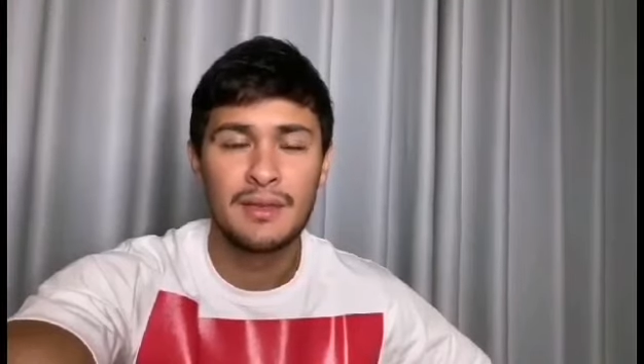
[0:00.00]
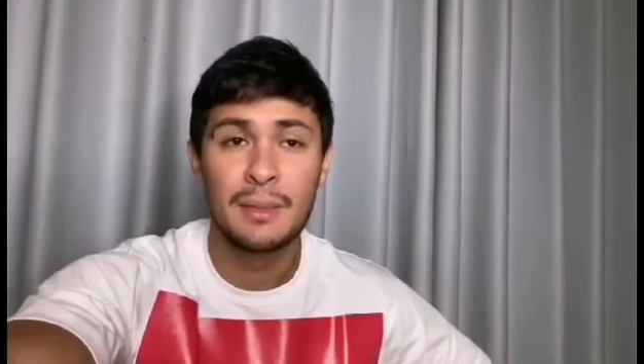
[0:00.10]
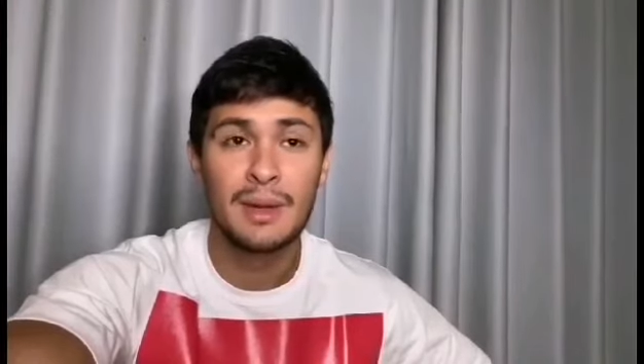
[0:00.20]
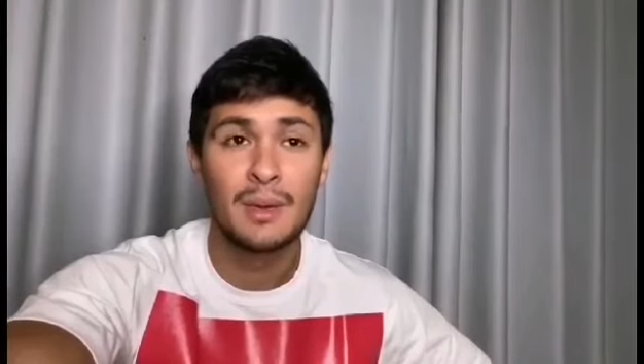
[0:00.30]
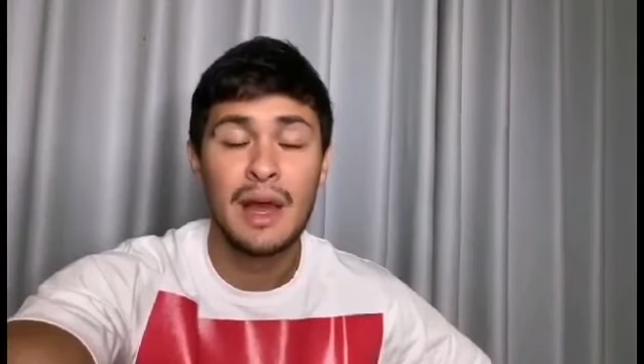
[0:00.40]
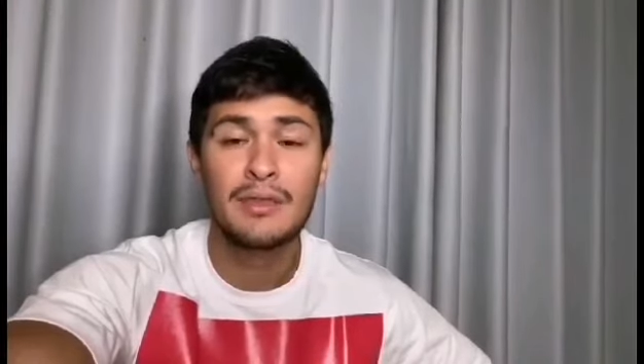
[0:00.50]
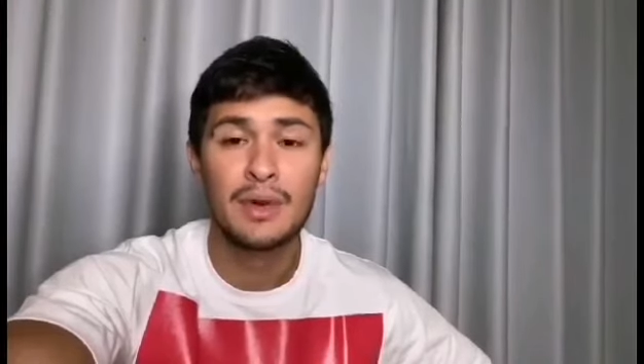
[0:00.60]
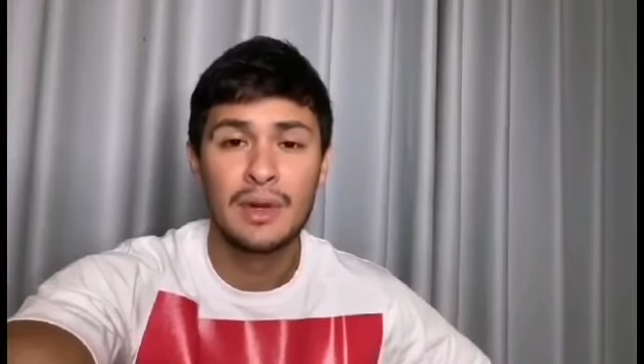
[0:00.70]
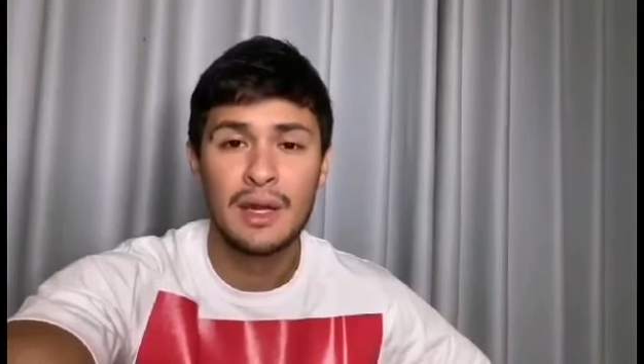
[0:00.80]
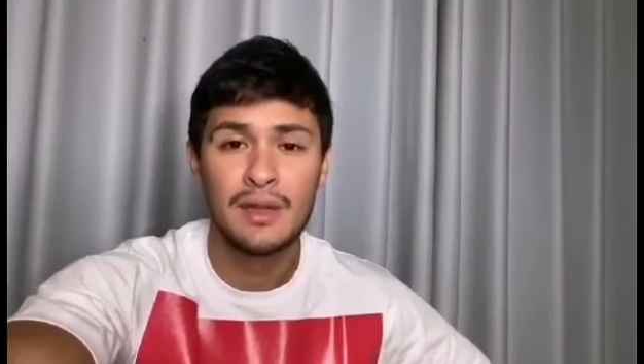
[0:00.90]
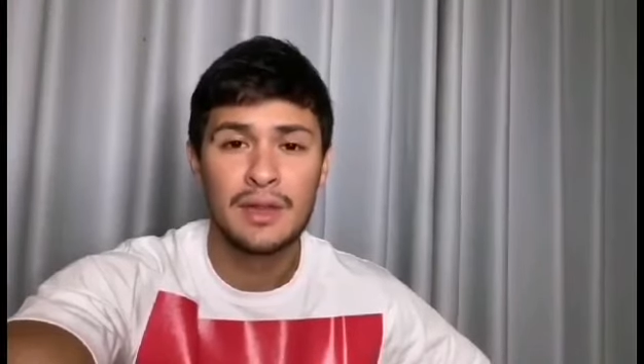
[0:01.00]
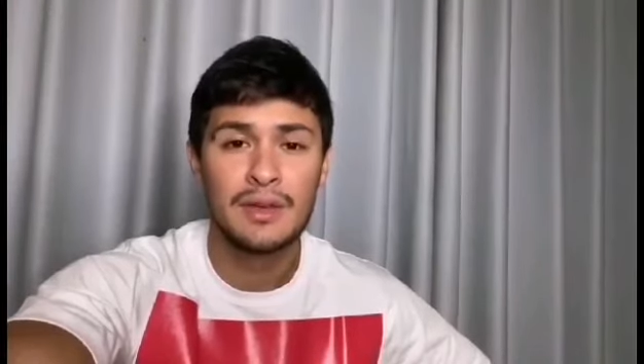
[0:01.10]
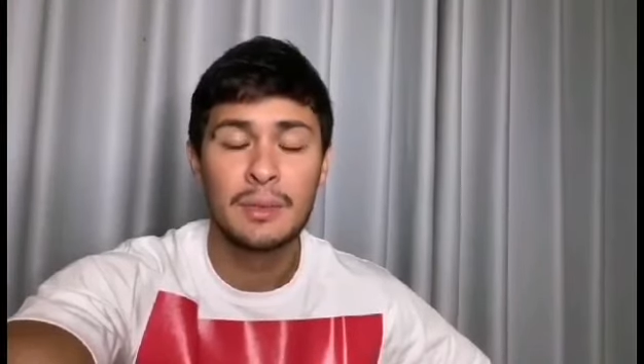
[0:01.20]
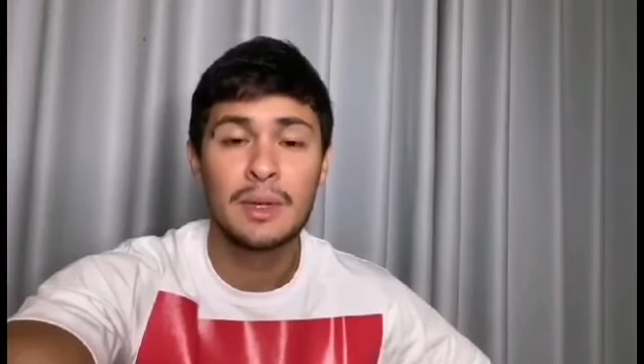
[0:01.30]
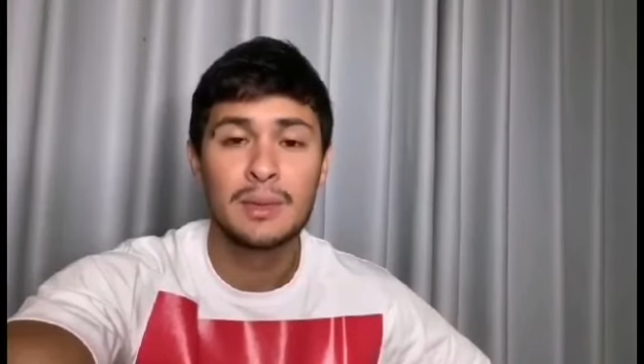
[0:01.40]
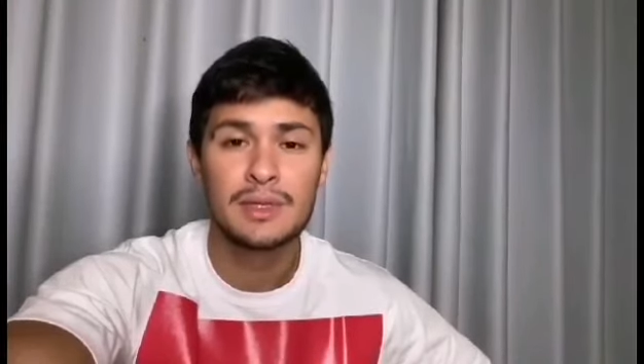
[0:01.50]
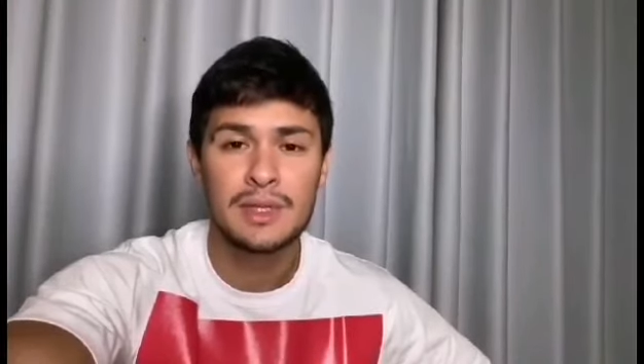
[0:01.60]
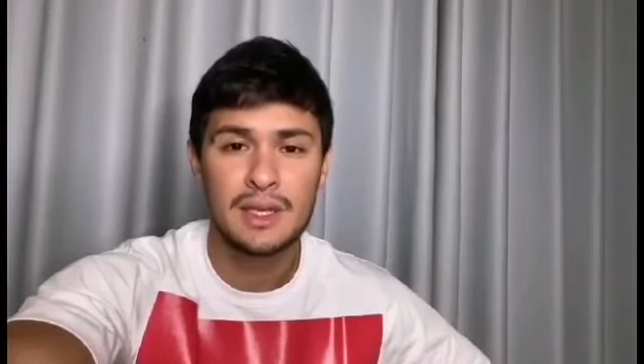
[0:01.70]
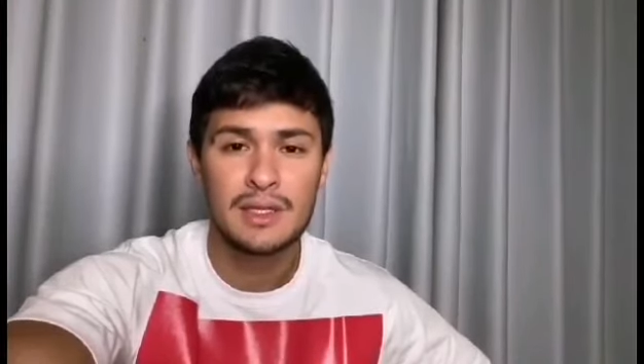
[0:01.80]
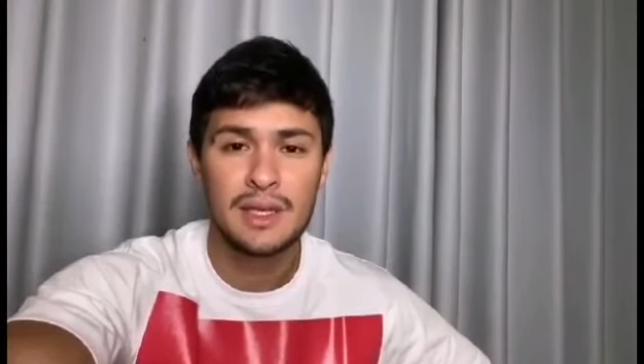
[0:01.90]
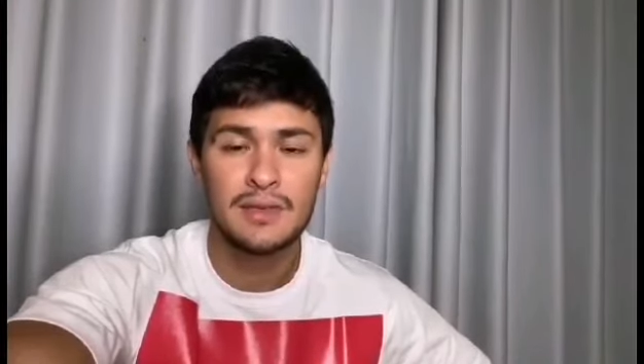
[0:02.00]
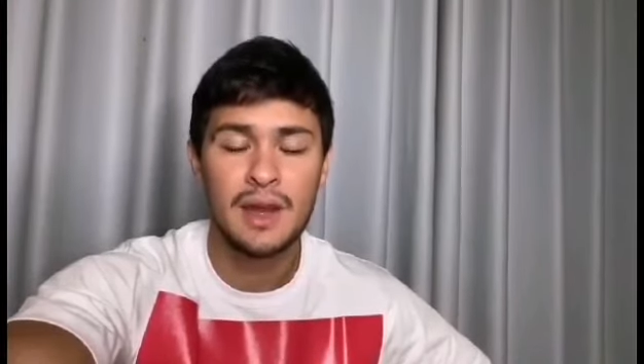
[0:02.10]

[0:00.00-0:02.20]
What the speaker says: everybody will have good health and everybody will stay safe.